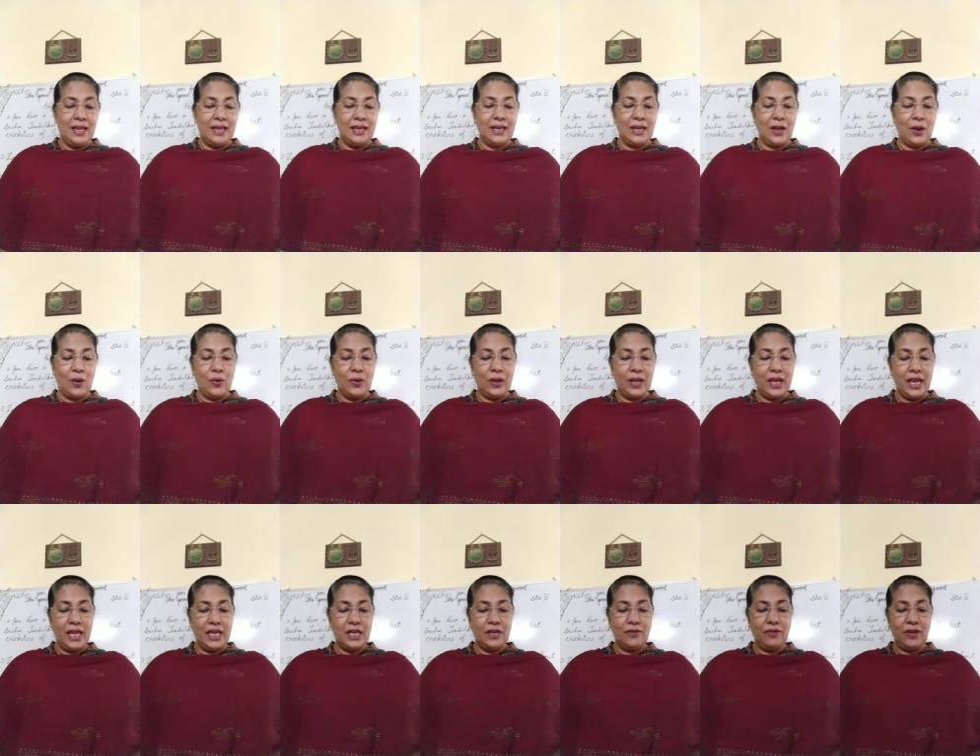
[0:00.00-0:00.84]
Now,
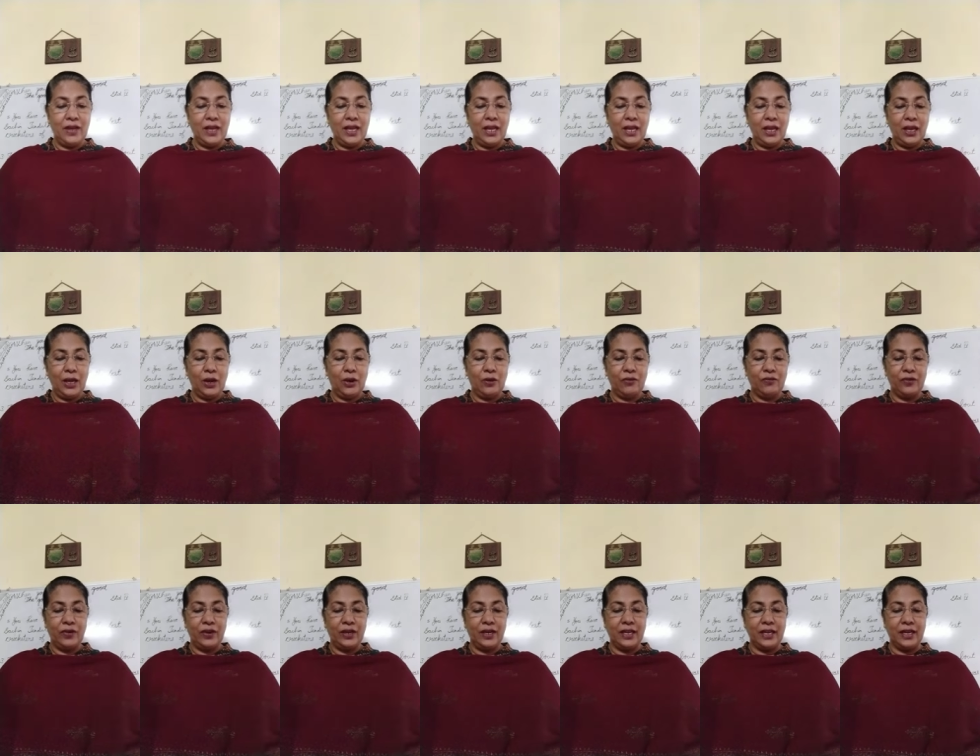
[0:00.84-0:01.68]
Gateway of
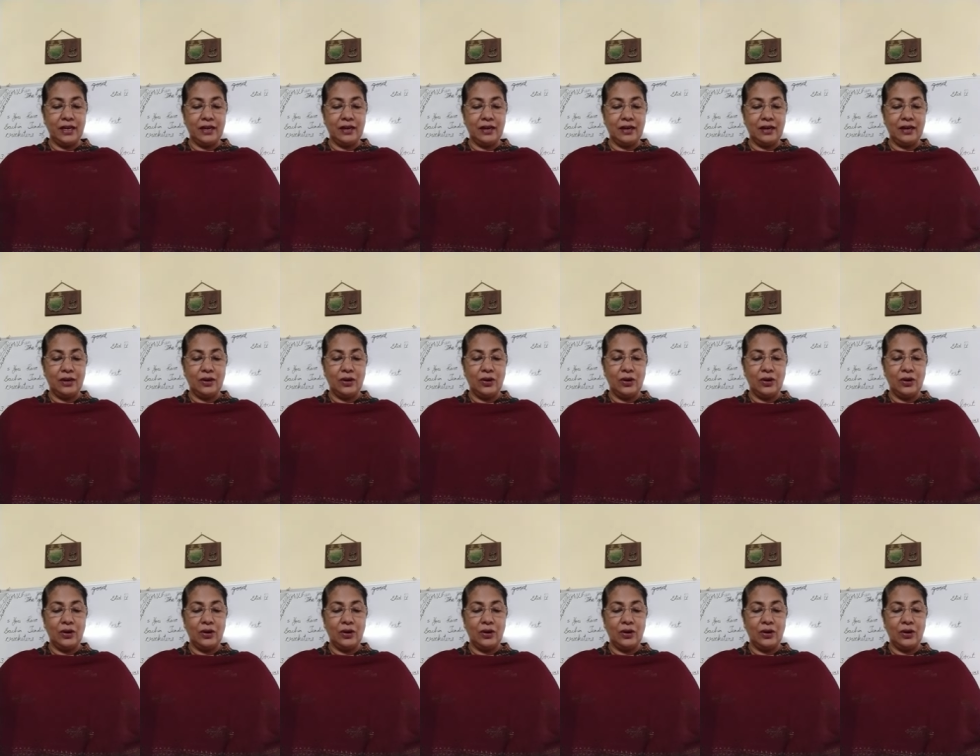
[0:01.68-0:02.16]
India